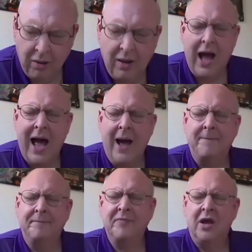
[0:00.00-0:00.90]
um,
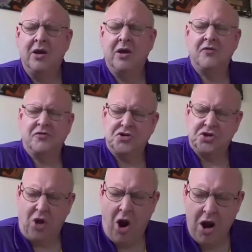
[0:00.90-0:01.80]
for
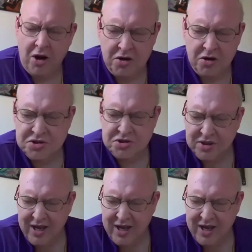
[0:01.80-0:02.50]
starters,